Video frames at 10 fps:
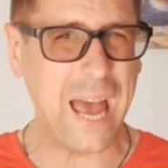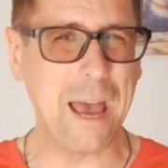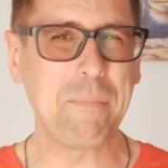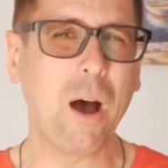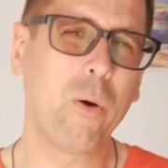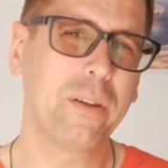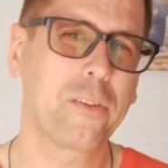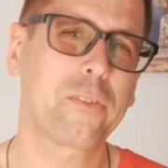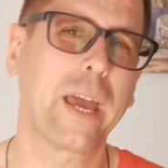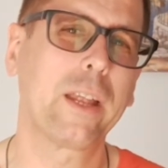I'm now on the
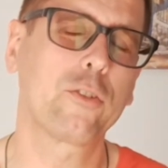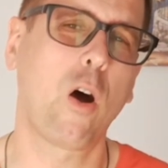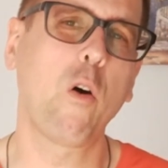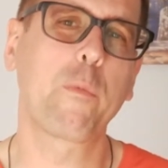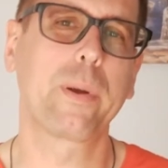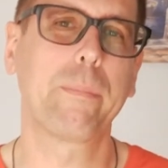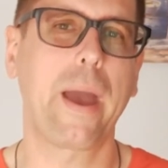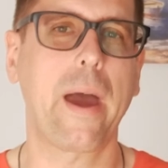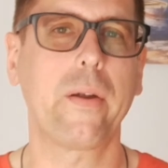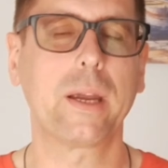stage of
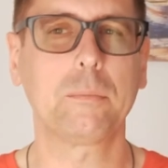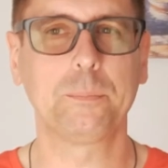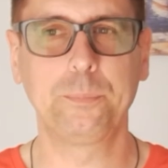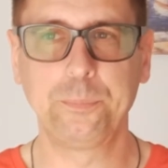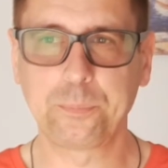preparing